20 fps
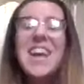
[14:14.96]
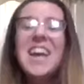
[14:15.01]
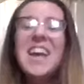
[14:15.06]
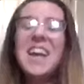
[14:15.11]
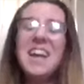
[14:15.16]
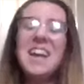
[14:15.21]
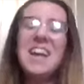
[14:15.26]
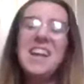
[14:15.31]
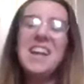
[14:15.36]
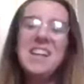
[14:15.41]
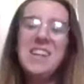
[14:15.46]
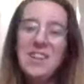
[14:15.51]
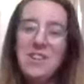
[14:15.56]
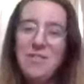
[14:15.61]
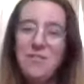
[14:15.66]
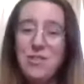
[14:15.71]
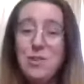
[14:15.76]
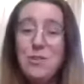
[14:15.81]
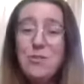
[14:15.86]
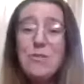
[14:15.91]
And
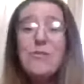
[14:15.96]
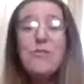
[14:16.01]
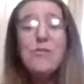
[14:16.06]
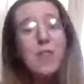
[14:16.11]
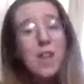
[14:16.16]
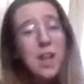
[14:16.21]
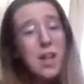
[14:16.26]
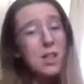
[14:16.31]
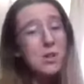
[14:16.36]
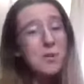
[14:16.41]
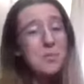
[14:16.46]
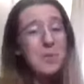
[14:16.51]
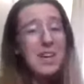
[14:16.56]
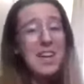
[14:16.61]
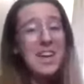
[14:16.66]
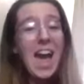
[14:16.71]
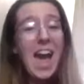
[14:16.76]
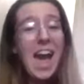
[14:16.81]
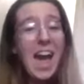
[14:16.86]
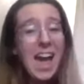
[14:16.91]
if you follow
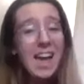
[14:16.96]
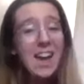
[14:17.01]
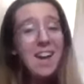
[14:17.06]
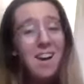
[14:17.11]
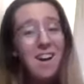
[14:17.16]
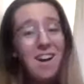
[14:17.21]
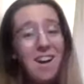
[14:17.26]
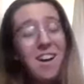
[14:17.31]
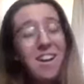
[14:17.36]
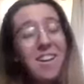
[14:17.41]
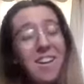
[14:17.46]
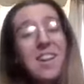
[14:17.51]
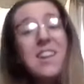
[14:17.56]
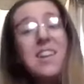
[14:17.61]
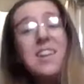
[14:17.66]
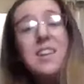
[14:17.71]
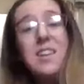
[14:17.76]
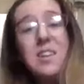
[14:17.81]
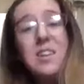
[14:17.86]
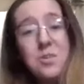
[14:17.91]
me at all,
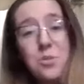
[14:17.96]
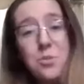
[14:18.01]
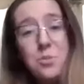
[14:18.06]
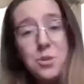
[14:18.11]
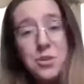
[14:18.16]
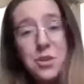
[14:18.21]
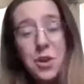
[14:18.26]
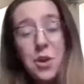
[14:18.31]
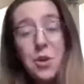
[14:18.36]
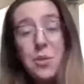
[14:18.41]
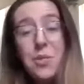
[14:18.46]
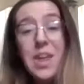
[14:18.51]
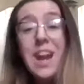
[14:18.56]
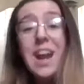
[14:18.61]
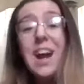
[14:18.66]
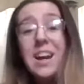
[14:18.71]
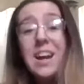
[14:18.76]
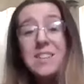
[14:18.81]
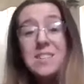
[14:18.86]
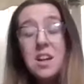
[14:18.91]
you will know that
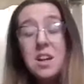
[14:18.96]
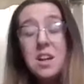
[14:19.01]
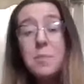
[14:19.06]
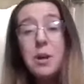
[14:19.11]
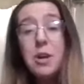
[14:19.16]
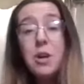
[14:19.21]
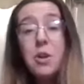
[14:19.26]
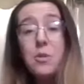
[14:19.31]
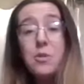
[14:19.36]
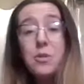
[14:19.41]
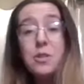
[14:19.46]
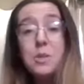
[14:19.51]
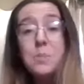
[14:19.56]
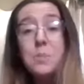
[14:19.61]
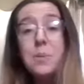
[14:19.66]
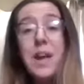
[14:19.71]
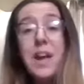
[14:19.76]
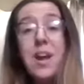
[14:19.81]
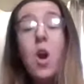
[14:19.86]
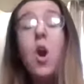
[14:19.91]
I talk about
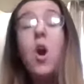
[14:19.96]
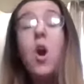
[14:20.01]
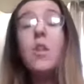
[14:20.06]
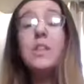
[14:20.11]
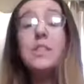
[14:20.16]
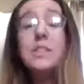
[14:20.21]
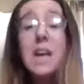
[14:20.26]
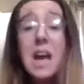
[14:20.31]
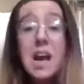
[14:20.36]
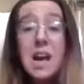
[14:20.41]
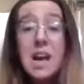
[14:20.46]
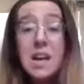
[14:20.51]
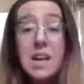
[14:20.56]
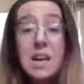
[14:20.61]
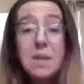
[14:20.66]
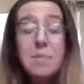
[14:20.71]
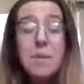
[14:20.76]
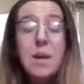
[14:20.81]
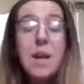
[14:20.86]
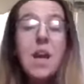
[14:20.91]
oversupply all the
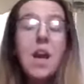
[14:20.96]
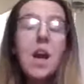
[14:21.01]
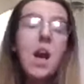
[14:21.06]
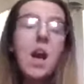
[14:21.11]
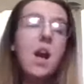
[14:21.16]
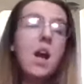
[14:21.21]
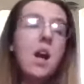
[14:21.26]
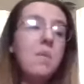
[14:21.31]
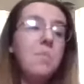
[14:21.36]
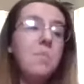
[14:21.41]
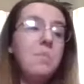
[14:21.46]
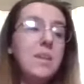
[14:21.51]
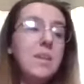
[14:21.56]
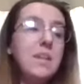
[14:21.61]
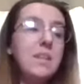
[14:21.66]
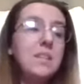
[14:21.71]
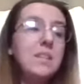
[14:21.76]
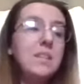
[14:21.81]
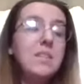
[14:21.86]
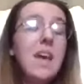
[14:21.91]
time,
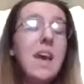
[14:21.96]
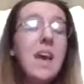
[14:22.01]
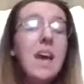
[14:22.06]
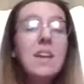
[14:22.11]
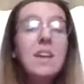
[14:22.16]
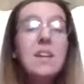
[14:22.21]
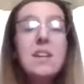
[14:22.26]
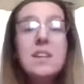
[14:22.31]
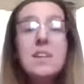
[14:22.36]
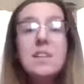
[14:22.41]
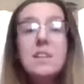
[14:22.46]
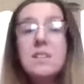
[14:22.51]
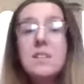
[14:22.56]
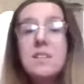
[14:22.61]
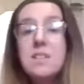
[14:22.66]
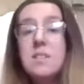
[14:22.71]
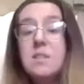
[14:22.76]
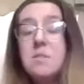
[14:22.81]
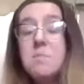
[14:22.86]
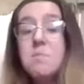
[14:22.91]
because that
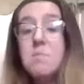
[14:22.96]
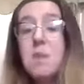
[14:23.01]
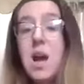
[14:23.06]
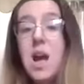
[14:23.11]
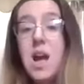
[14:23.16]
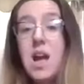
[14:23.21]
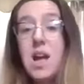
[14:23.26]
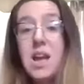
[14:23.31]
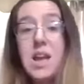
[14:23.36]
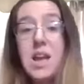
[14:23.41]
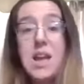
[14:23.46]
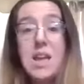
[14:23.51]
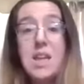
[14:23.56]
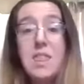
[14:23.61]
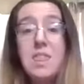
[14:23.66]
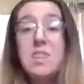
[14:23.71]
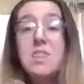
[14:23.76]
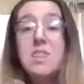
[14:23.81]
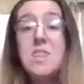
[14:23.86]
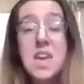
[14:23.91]
is my
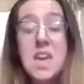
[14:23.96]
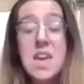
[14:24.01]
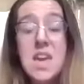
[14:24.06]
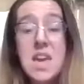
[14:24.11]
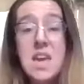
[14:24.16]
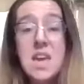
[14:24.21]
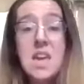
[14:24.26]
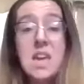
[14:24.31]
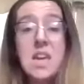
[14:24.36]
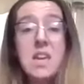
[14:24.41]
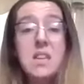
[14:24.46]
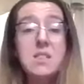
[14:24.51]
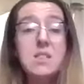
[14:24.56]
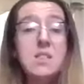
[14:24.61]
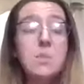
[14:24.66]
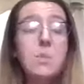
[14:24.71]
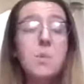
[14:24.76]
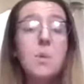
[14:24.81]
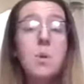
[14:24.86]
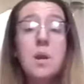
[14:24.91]
thing, is
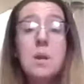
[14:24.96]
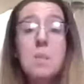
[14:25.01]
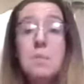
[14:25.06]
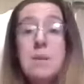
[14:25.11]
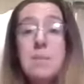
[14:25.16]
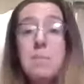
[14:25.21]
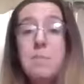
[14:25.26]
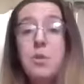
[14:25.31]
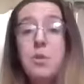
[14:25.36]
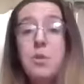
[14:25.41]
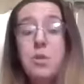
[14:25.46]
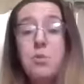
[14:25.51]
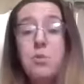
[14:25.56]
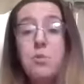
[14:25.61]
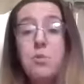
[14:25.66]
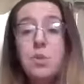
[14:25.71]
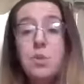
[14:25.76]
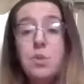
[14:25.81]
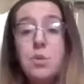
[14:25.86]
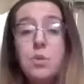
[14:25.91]
supporting people
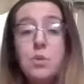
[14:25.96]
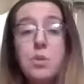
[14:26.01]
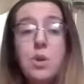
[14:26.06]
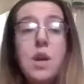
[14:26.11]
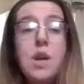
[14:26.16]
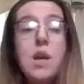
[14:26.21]
through